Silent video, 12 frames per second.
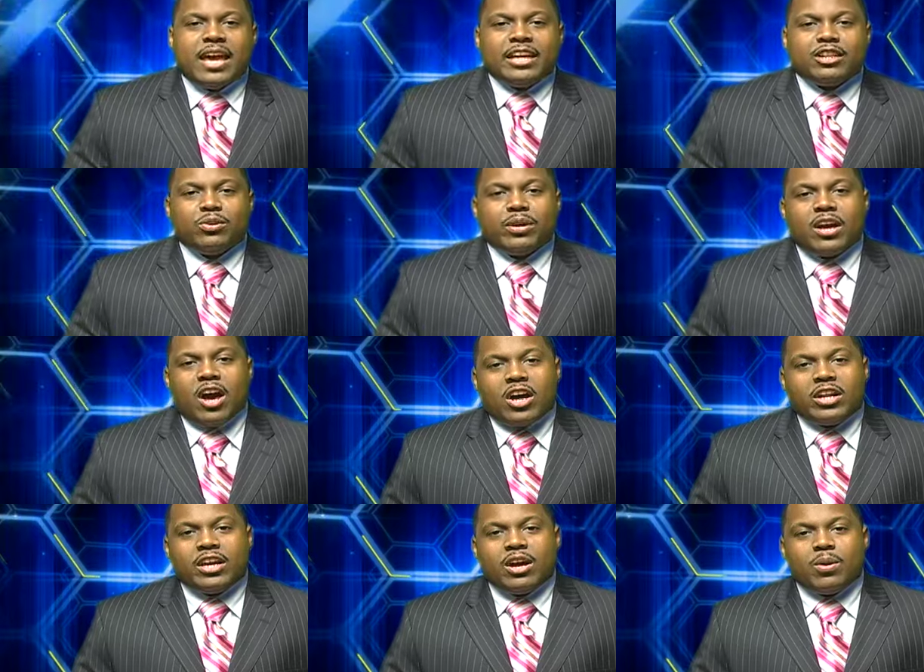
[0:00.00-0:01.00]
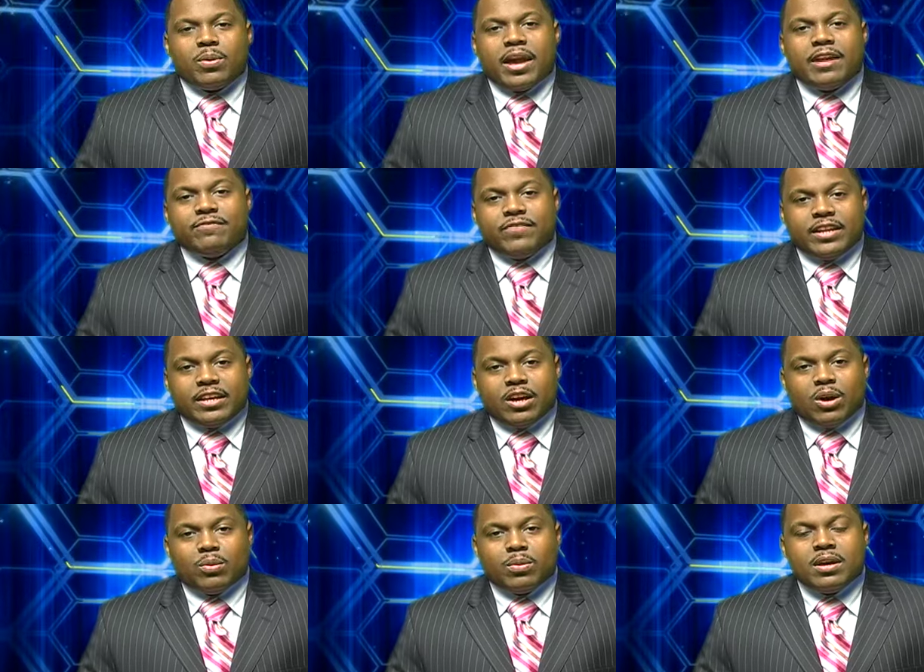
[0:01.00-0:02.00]
including audio and
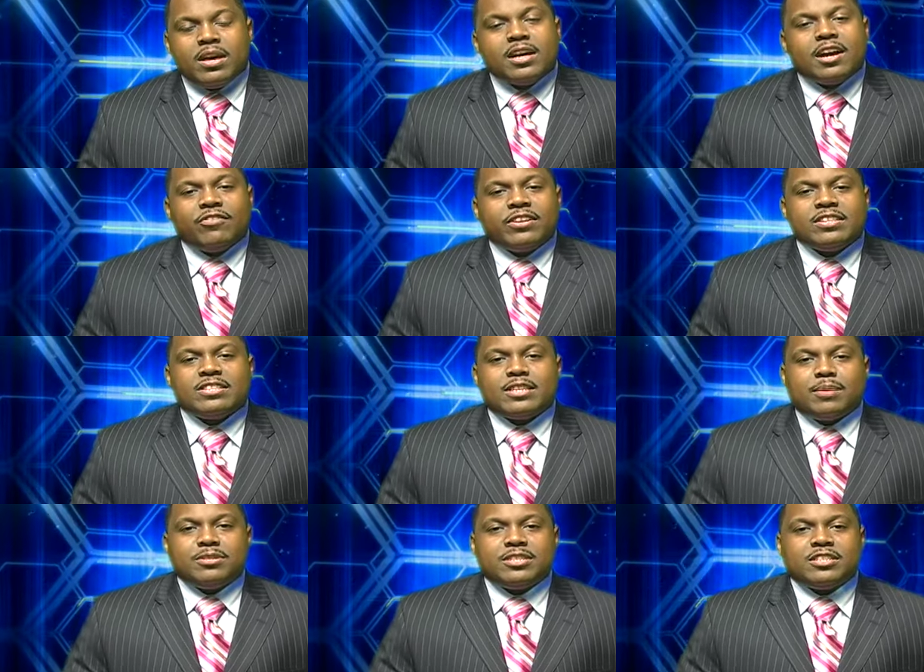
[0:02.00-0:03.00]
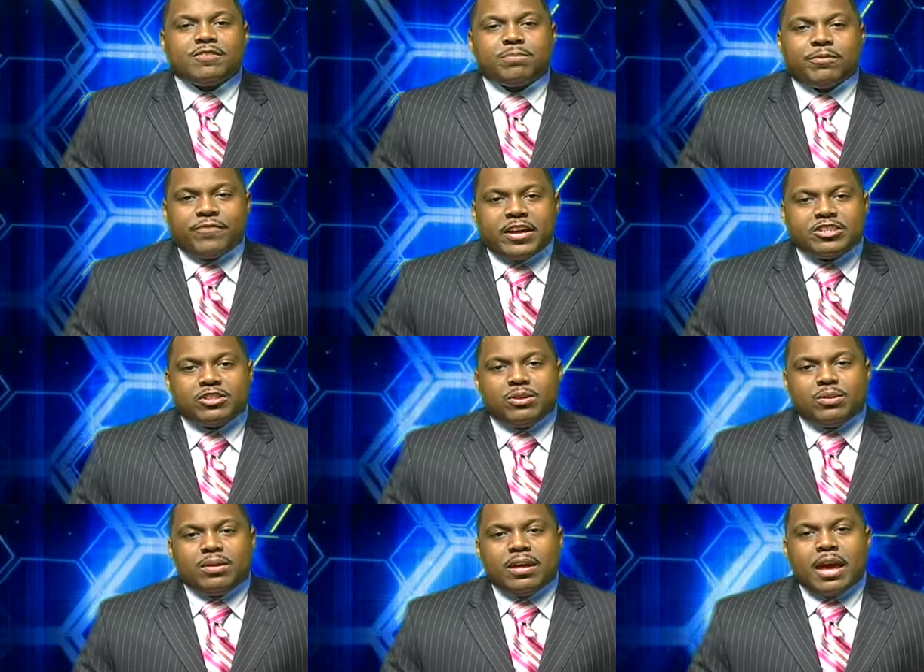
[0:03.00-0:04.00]
video, covering the subjects of
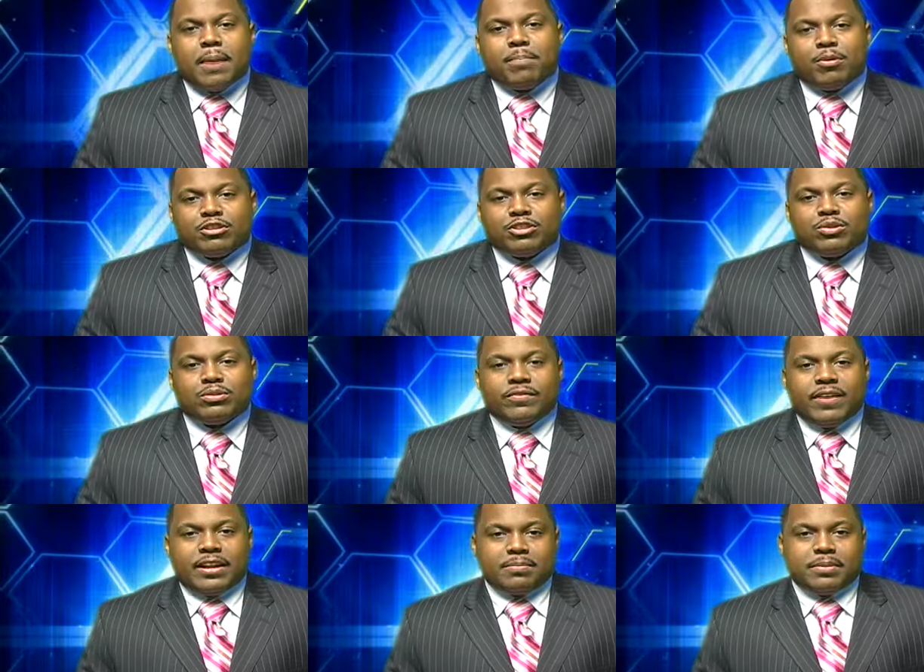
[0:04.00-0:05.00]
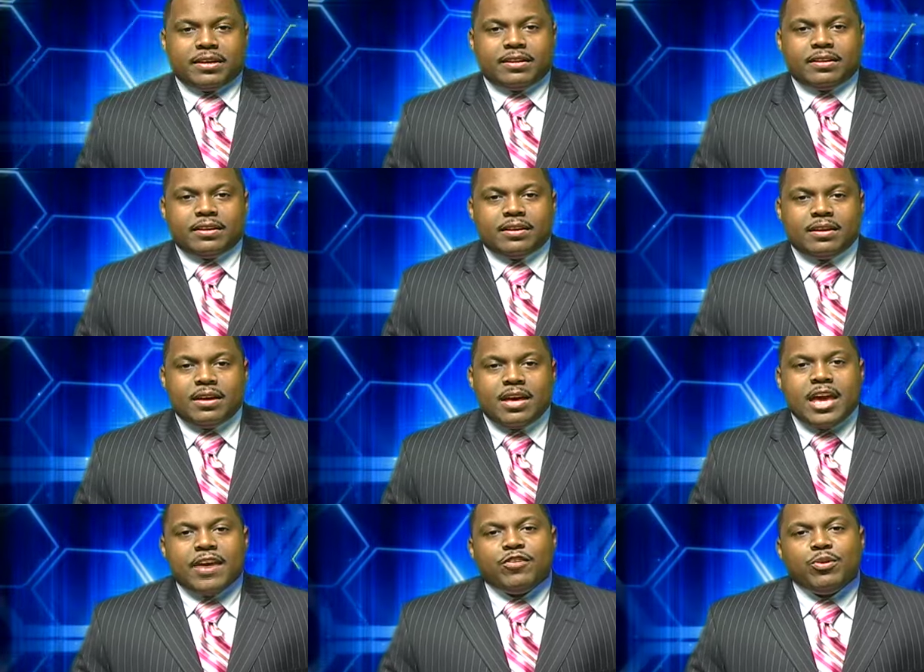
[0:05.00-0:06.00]
professional and personal development.
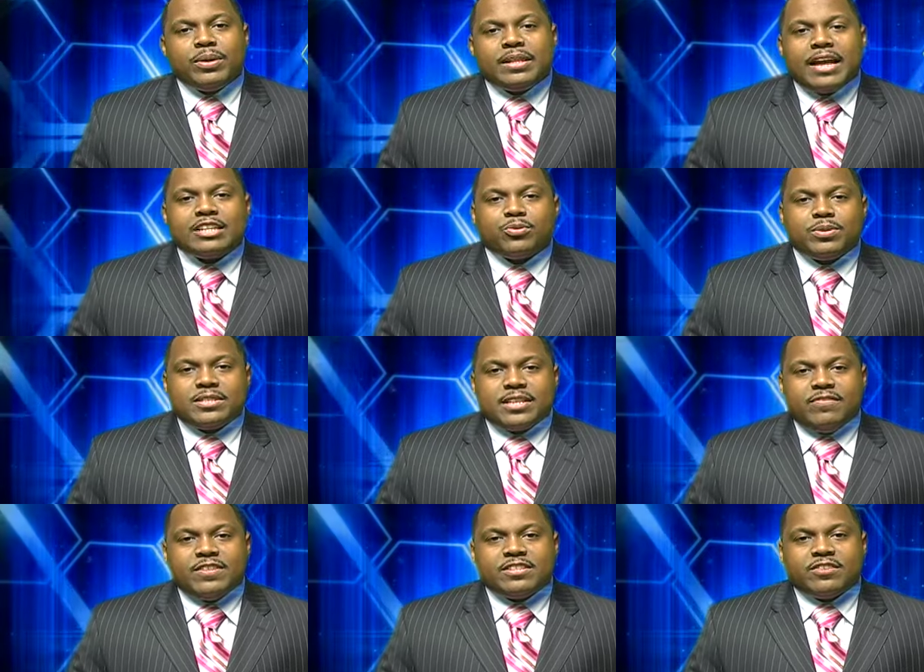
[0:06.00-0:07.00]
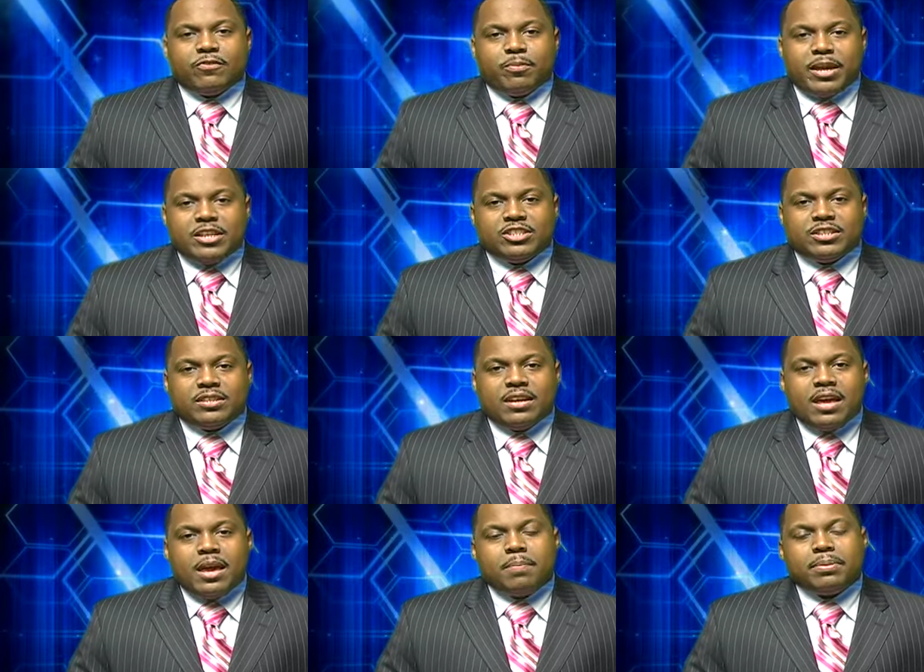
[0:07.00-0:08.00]
If you would like to receive this information,
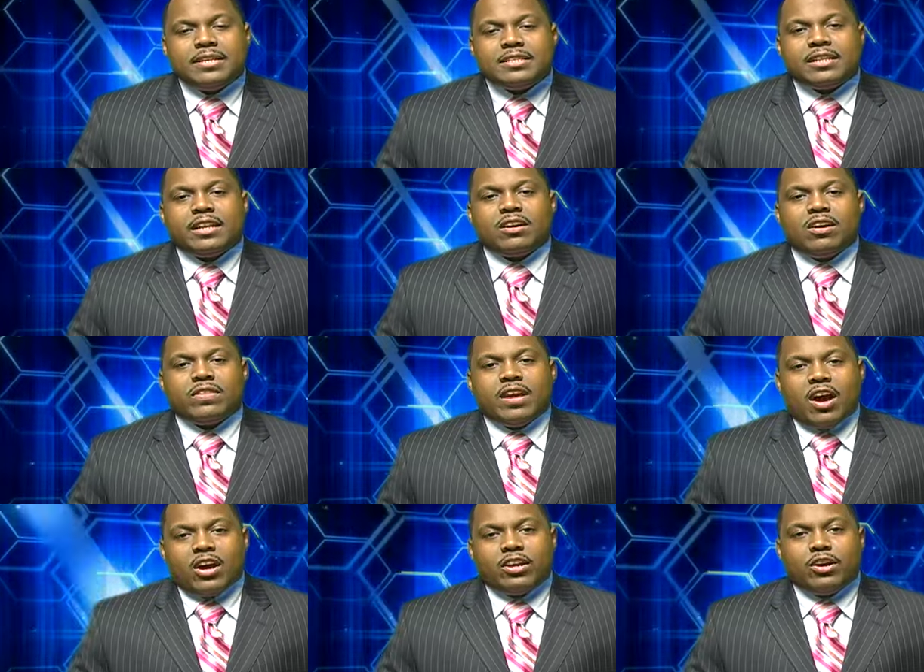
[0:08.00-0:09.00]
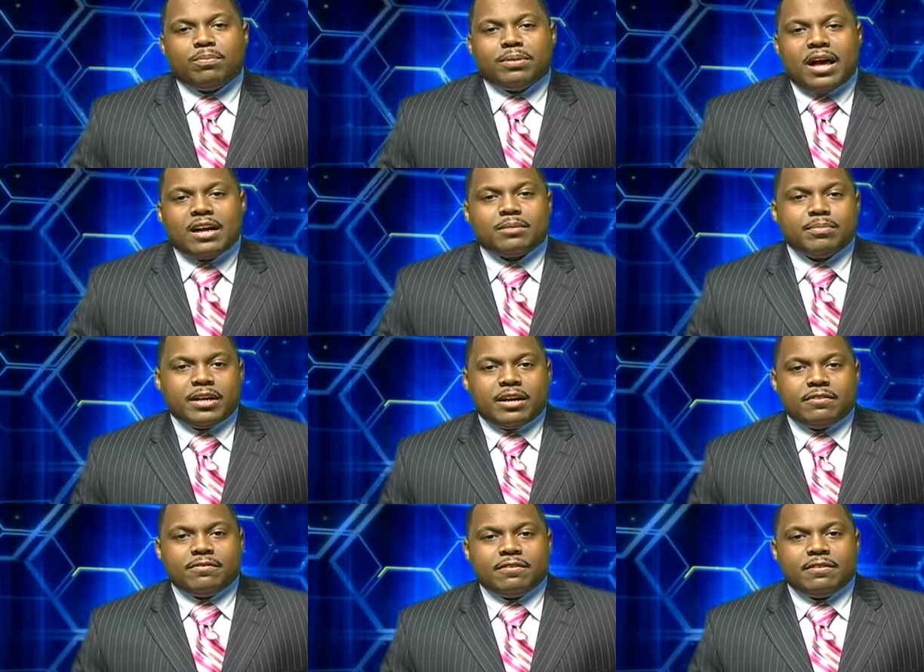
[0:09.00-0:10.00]
please click on the audio blog
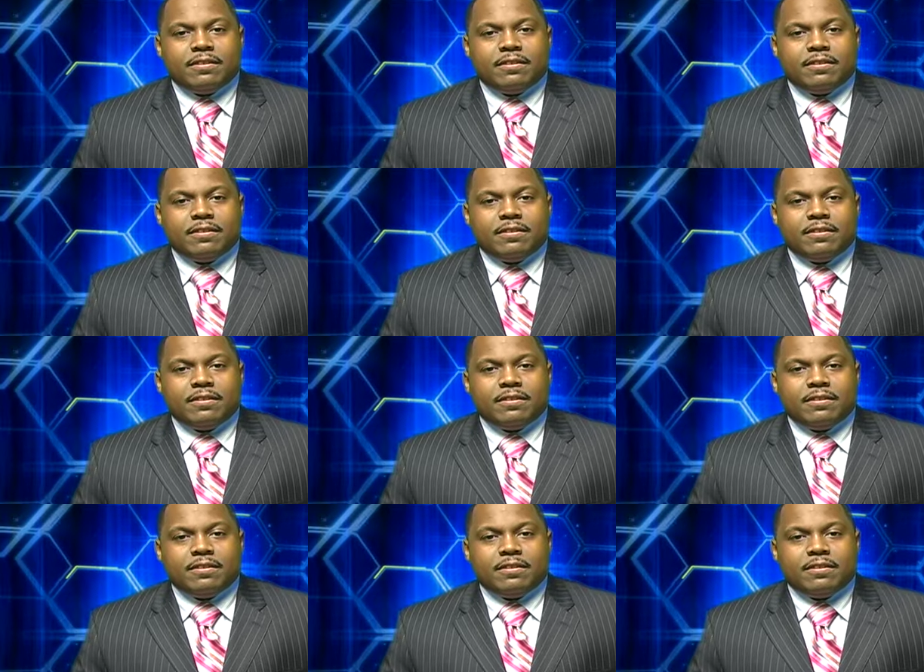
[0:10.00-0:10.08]
above.